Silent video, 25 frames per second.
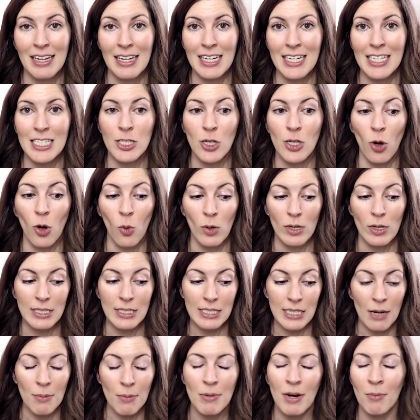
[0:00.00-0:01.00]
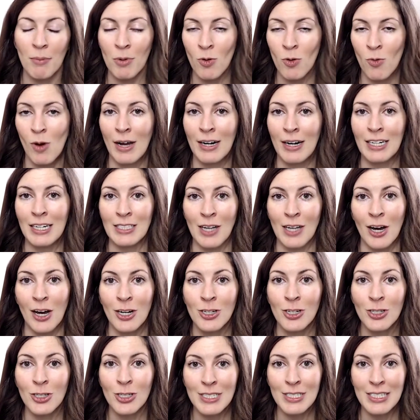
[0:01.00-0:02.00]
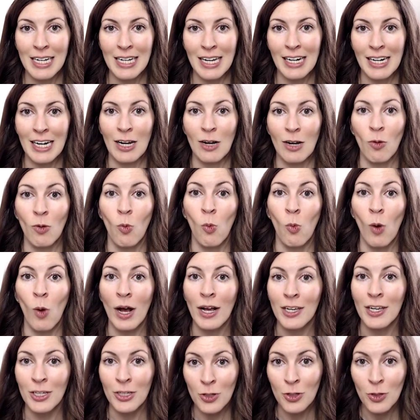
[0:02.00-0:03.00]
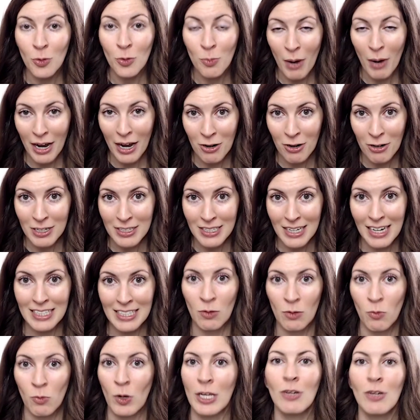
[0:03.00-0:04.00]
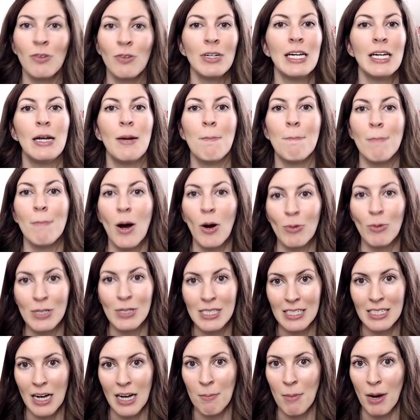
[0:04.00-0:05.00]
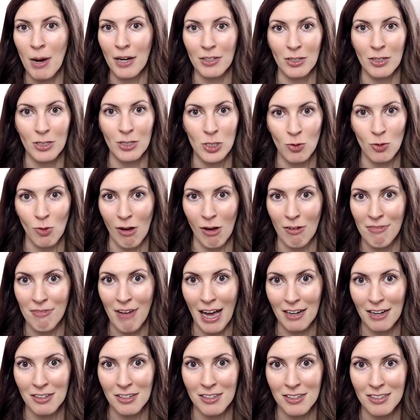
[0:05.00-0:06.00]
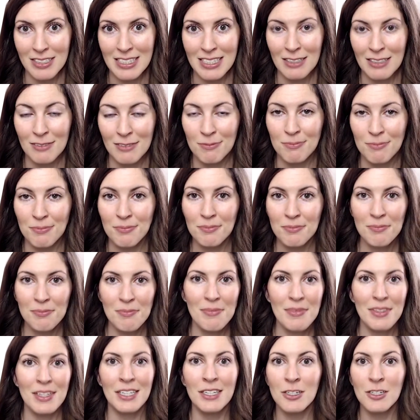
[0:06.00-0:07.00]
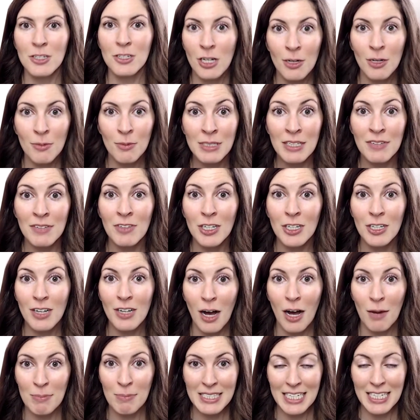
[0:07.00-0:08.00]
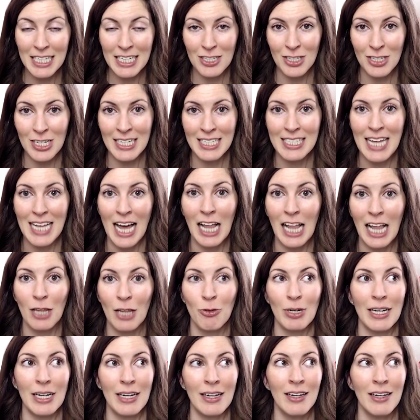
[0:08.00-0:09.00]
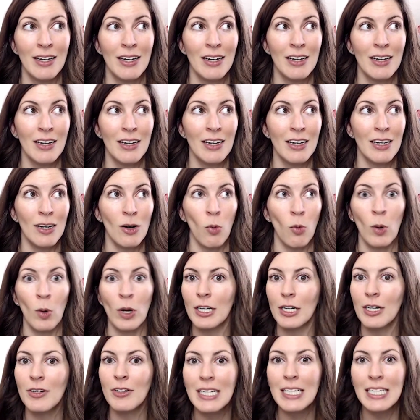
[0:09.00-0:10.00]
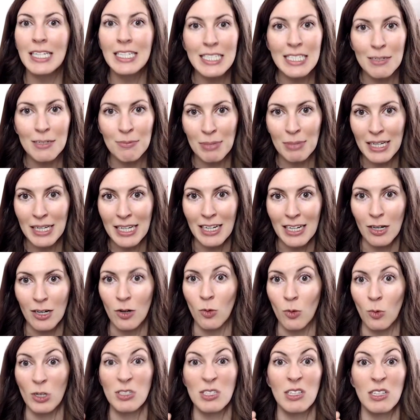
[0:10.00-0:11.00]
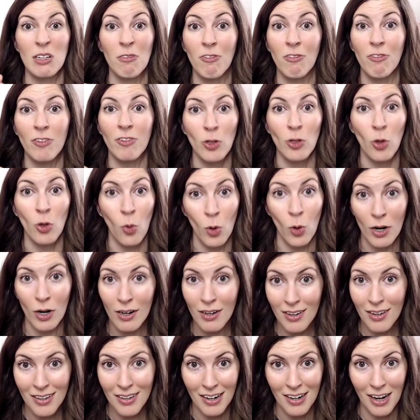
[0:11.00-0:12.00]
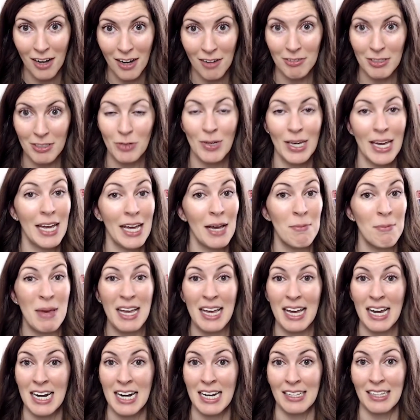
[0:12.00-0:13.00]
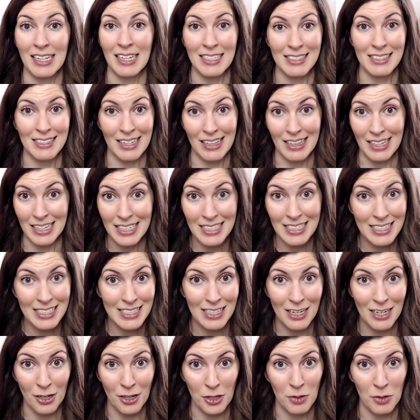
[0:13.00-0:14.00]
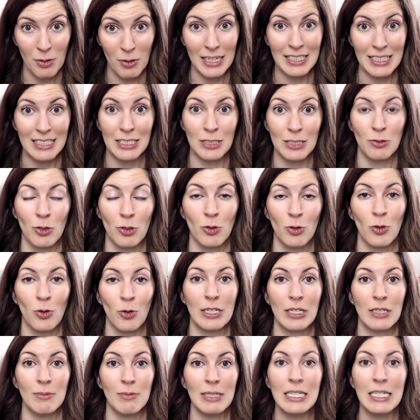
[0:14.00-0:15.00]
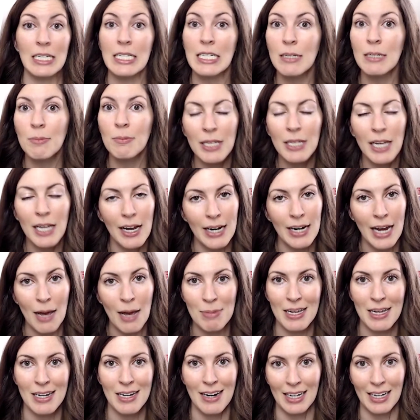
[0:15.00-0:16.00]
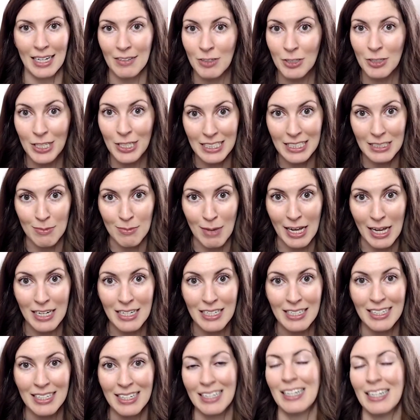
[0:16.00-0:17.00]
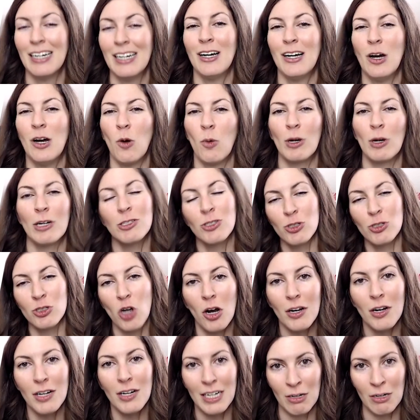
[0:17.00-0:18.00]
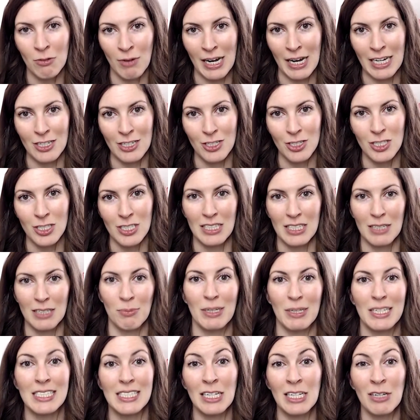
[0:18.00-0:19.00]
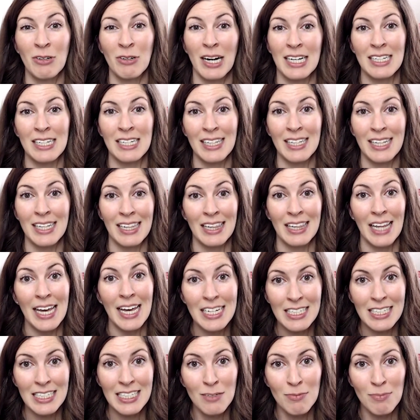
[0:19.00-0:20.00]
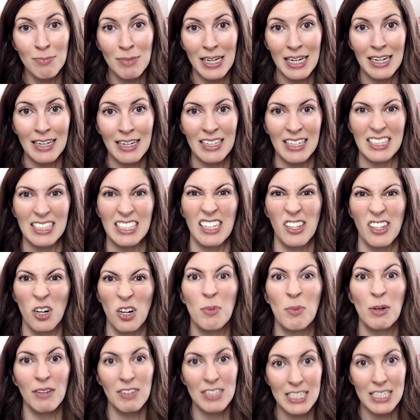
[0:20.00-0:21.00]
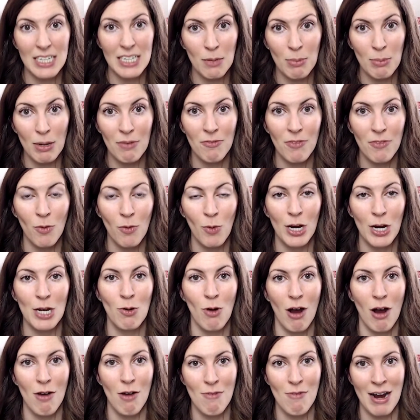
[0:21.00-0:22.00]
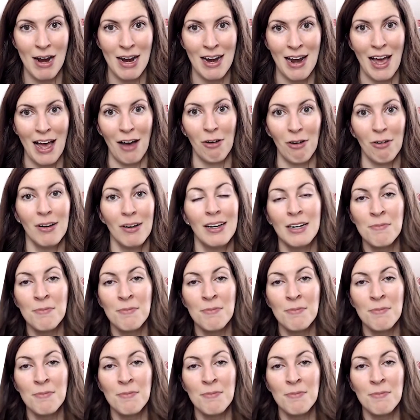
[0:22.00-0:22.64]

So, step number one is understanding what you prioritize and what you need most among those 12 factors. In terms of your compensation and salary, where do you need to be? Where's the floor of you can't make any less than this? Otherwise, going to be deeply unhappy and not have your needs met. Where's your target range, the place that you would ideally like to be? That's a little bit of a step up from where you are right now.